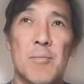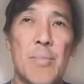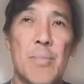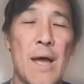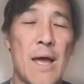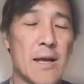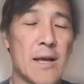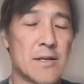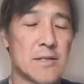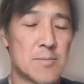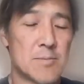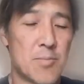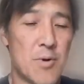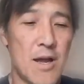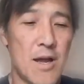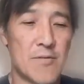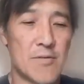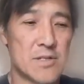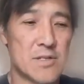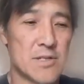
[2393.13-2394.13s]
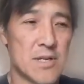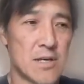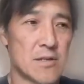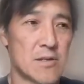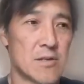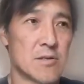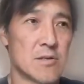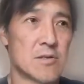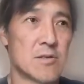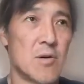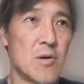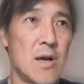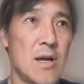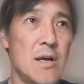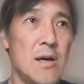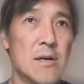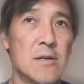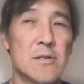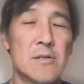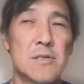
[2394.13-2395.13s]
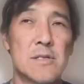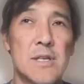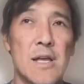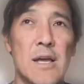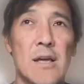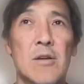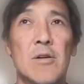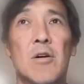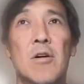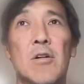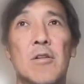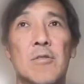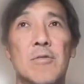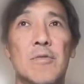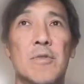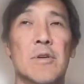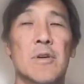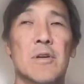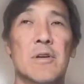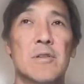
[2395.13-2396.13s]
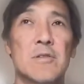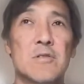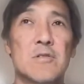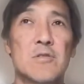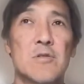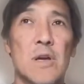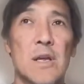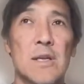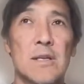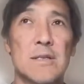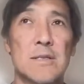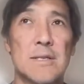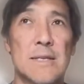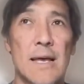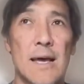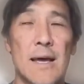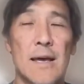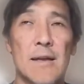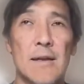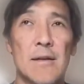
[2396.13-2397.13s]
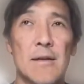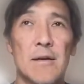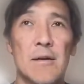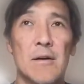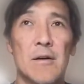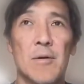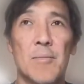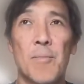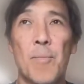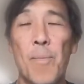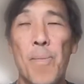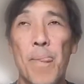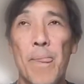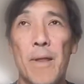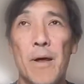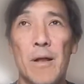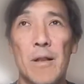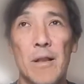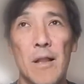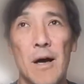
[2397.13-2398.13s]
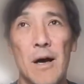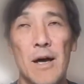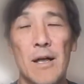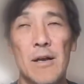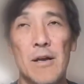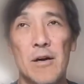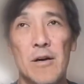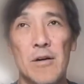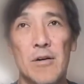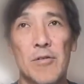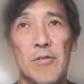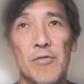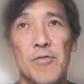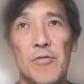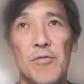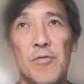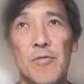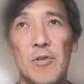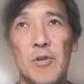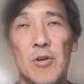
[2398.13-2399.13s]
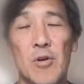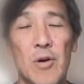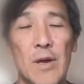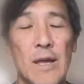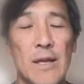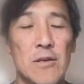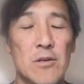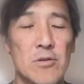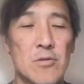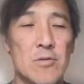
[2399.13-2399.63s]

banks, private sector. So I understand all of the constraints that a lot of end